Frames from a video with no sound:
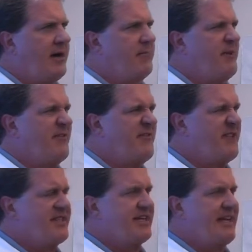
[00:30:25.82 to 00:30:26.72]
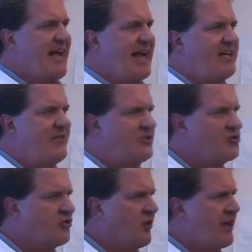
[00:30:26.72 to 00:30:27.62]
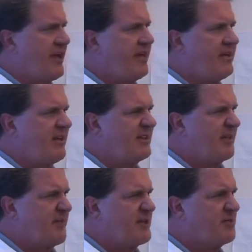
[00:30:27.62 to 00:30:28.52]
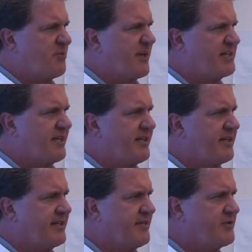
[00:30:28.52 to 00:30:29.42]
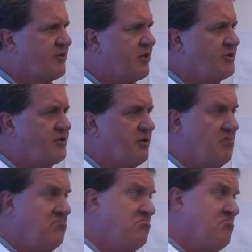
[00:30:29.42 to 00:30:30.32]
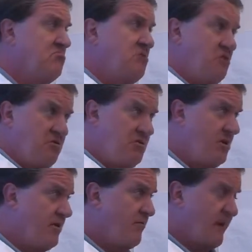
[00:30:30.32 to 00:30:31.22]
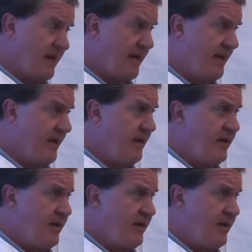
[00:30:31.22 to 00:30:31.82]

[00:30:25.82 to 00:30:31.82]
be physically active and train, say bench pressing to keep strong. So, my